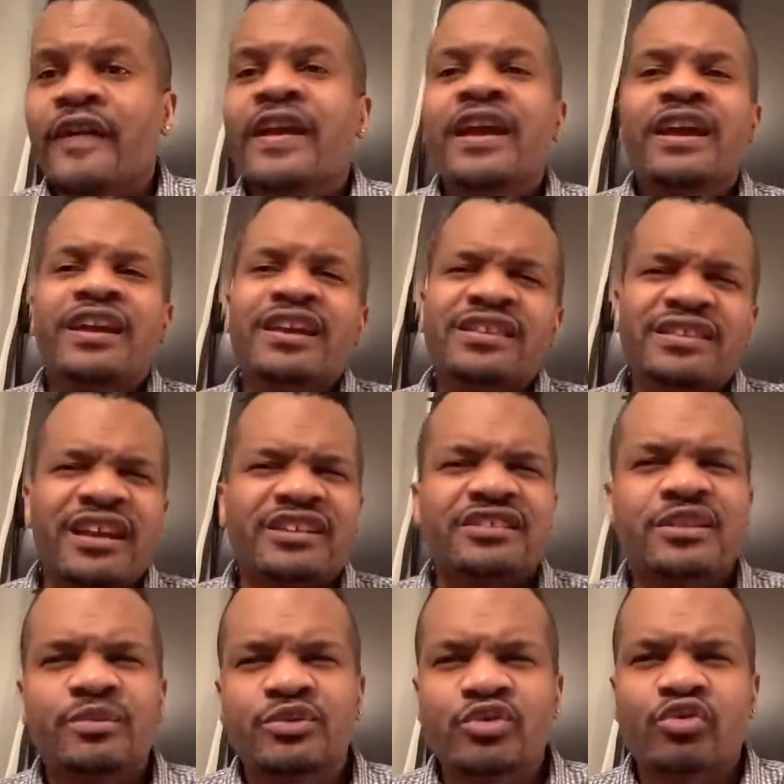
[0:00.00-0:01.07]
Hit that
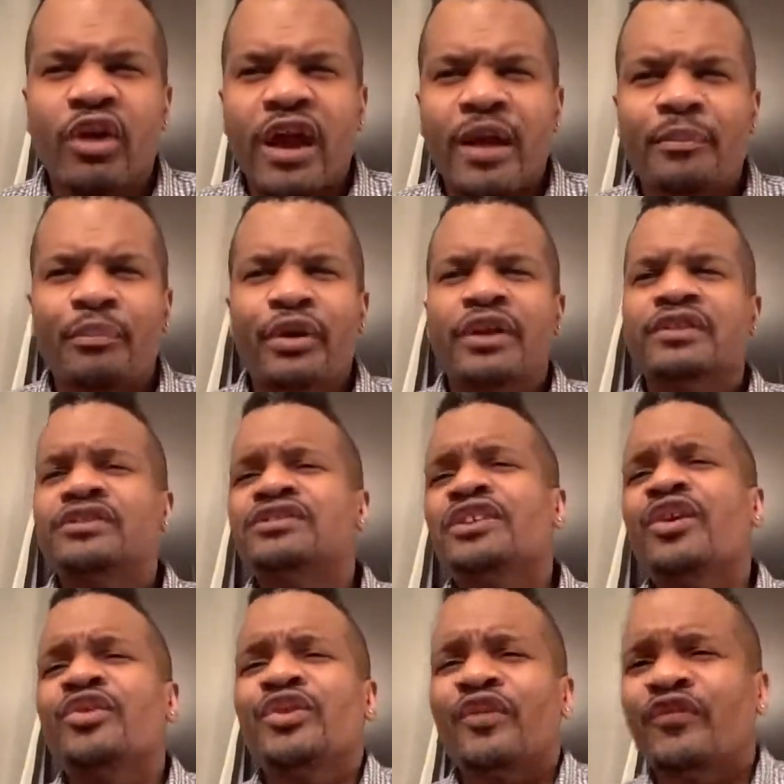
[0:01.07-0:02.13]
subscribe button. Tell
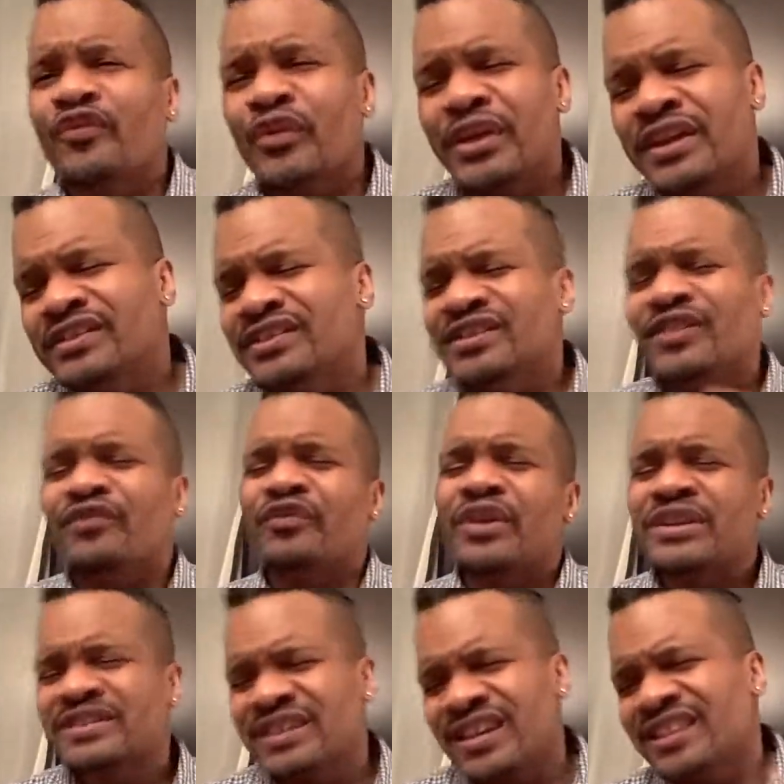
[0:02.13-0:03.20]
your friends and your friends
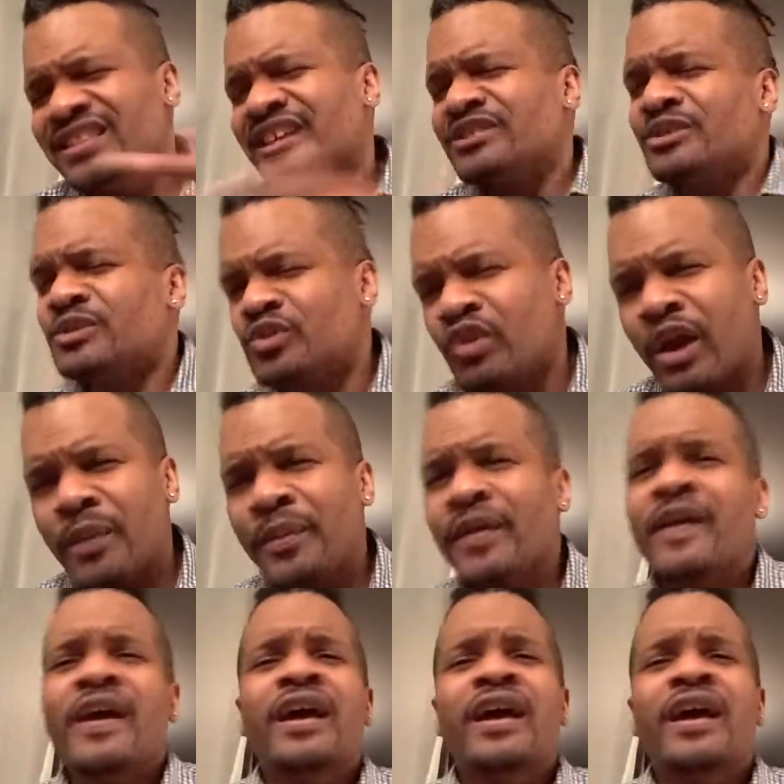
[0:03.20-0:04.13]
to hit that subscribe button.